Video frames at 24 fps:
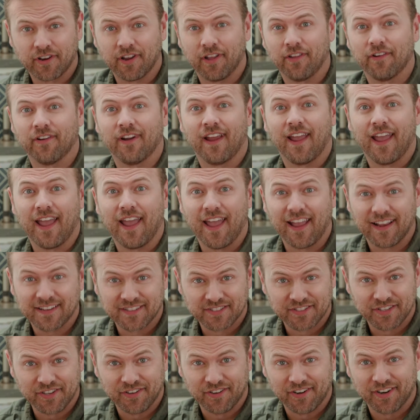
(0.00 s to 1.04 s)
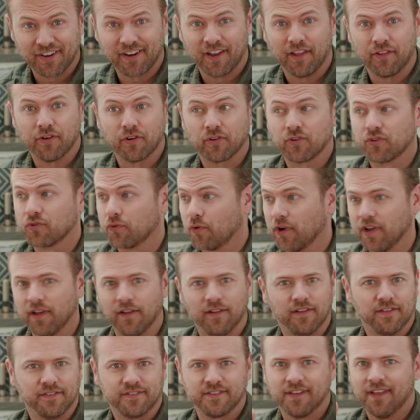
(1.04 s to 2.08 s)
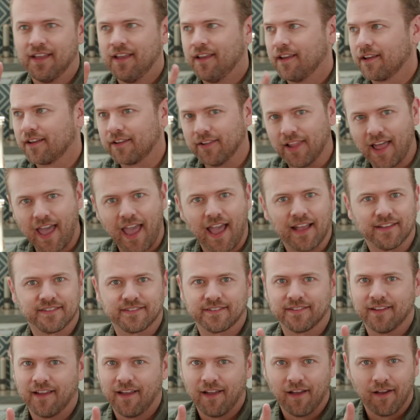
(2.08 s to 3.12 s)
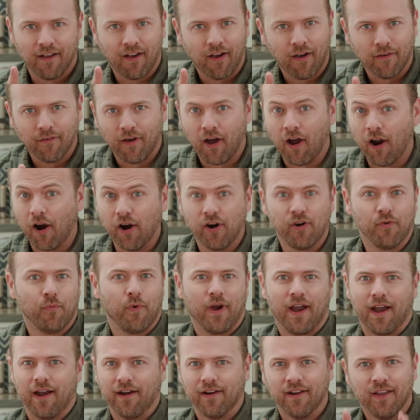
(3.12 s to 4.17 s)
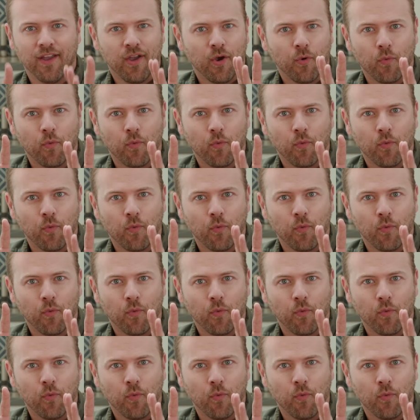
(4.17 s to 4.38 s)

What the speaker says: color, exterior color, grills, glass, hardware.